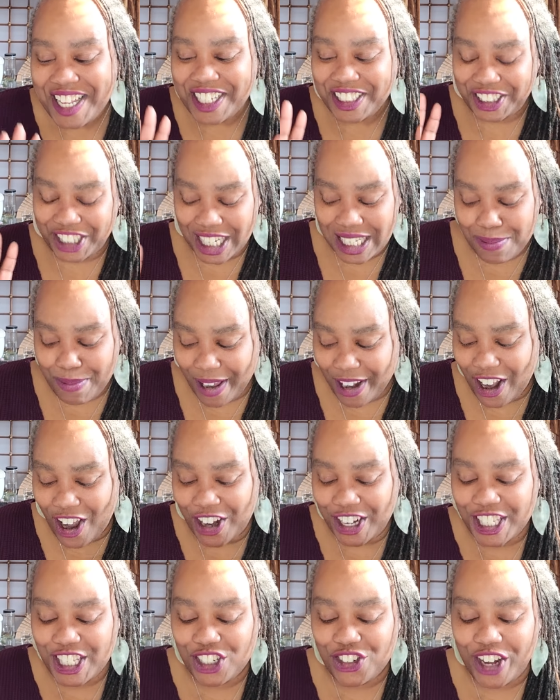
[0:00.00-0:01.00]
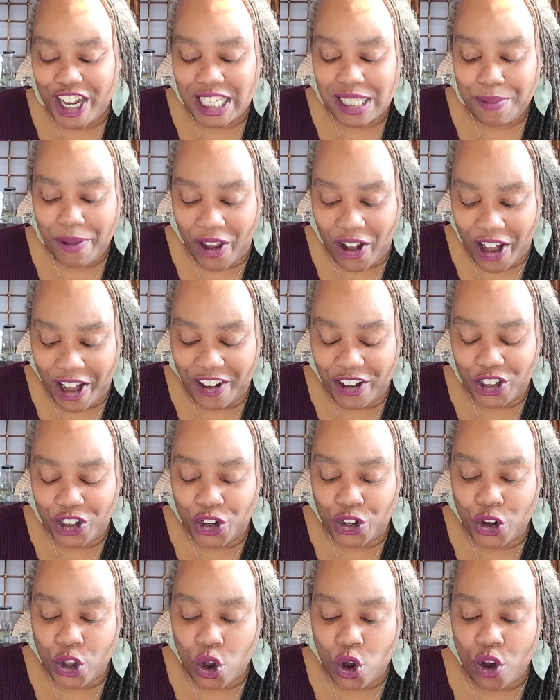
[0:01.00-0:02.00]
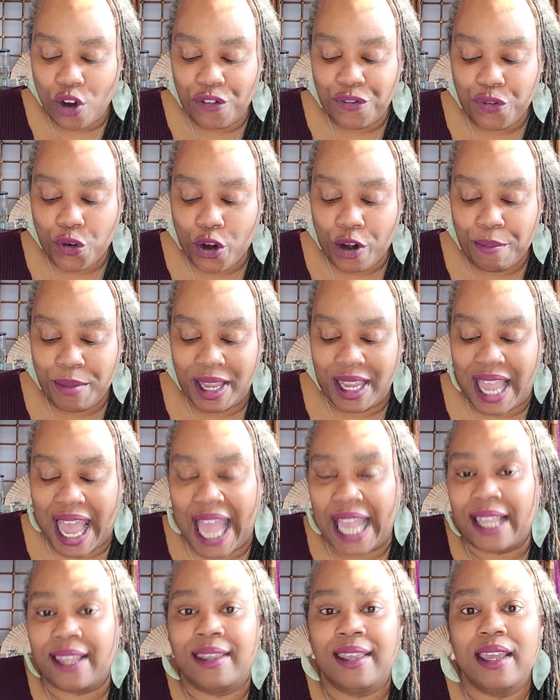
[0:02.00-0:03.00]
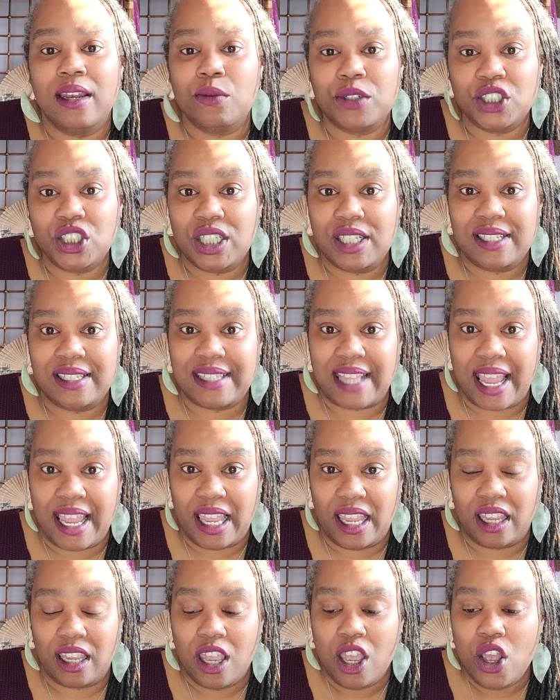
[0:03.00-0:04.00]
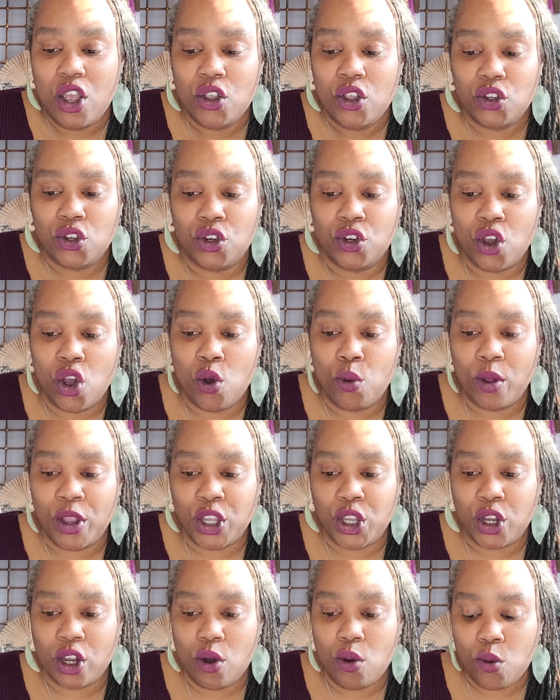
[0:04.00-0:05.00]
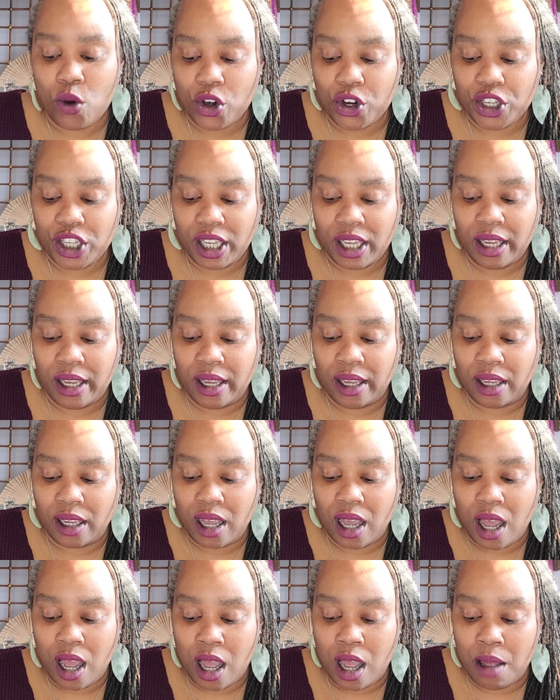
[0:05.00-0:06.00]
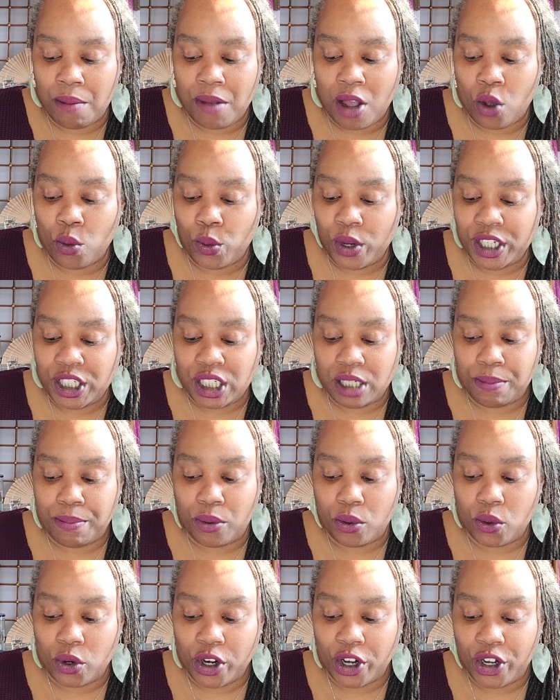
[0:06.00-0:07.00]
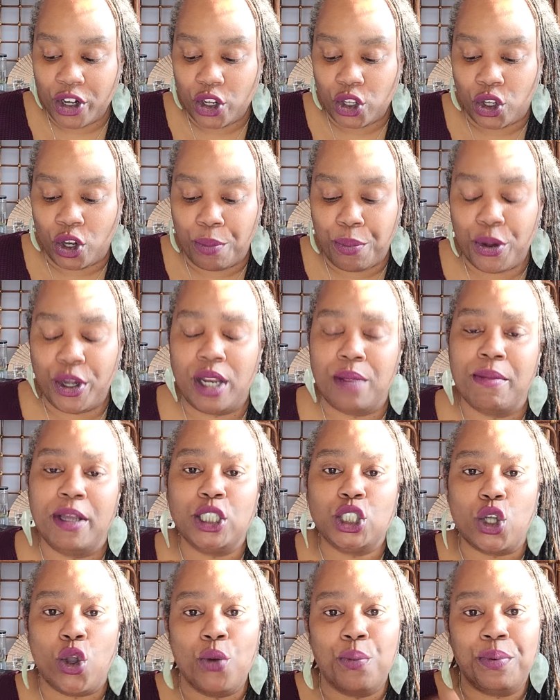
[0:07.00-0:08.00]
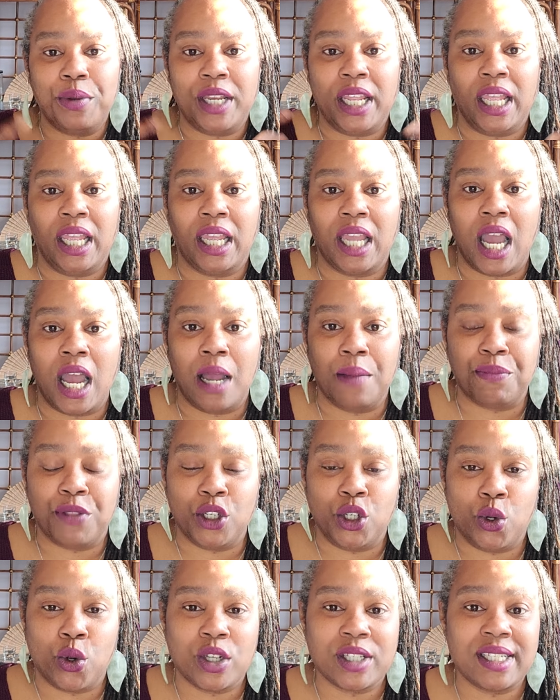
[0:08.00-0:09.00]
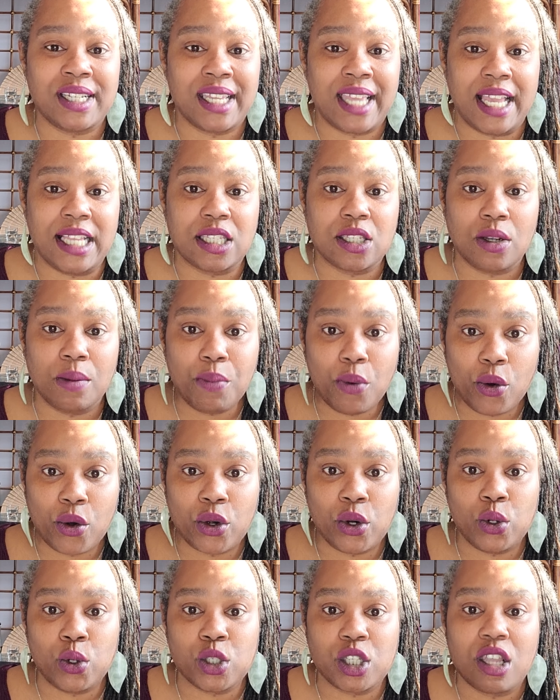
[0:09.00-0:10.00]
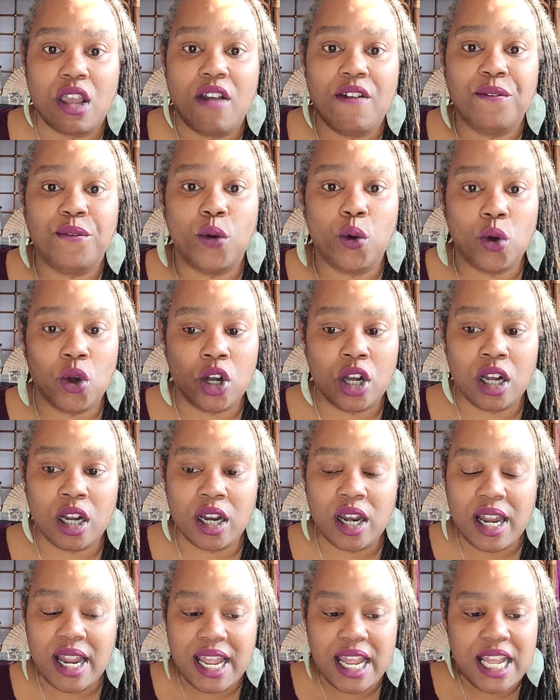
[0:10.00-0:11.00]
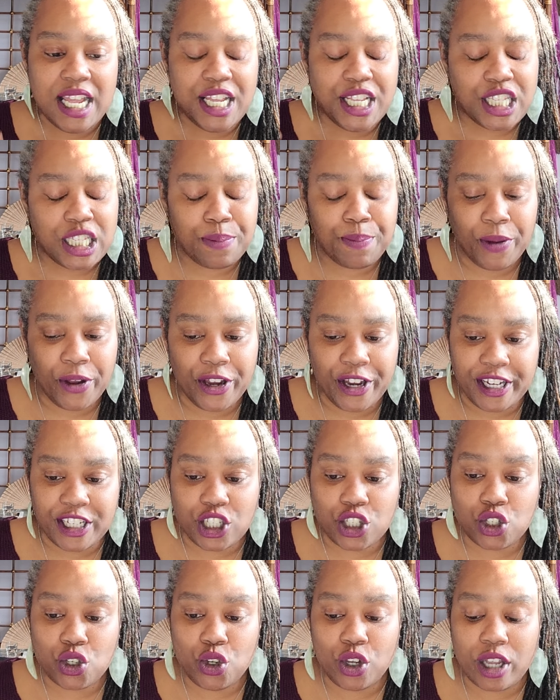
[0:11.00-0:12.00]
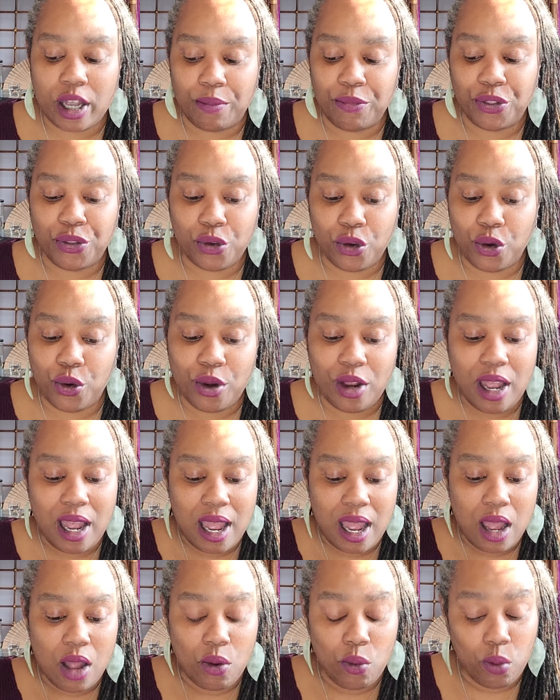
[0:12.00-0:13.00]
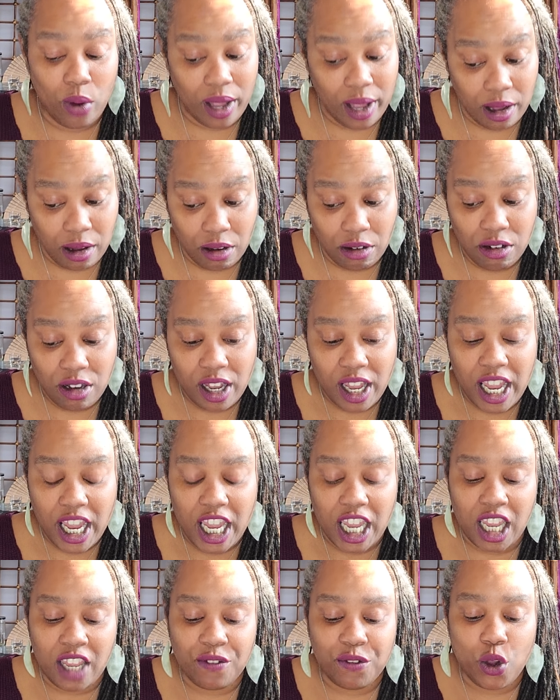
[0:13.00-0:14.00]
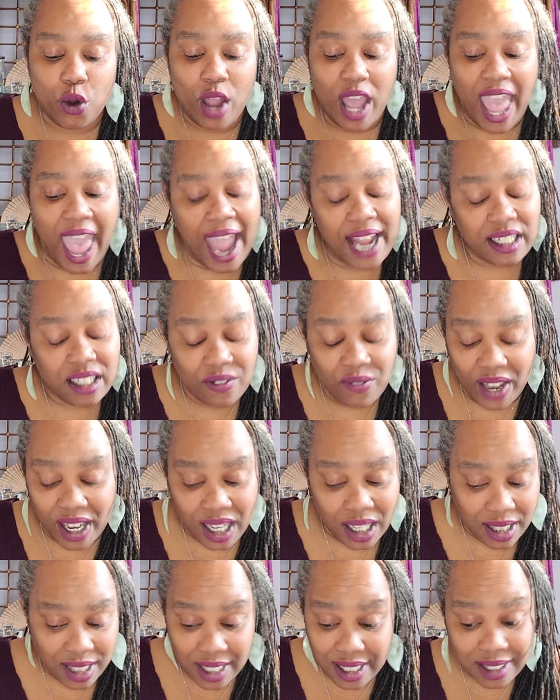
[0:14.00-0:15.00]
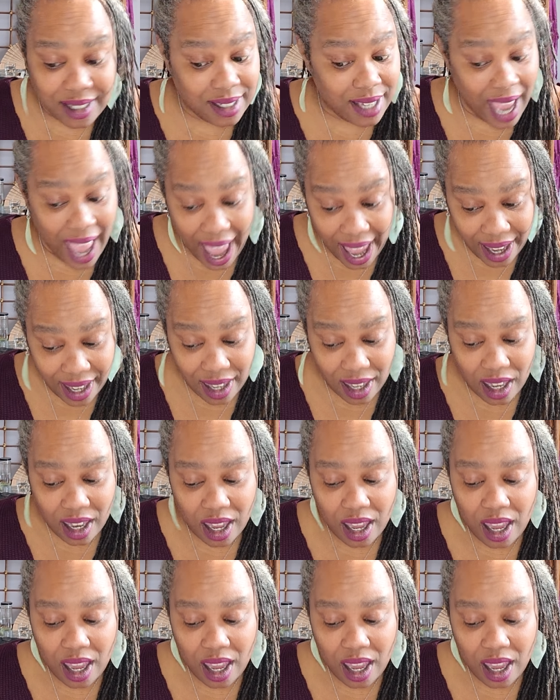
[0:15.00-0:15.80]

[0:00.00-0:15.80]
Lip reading: just being honest and transparent. You know, for me, I get what she's saying. You know, when you're working a Ouija board, you're pretty much opening up the doors and the gates and the portals for spirits to come through. Well, if you're activating this deck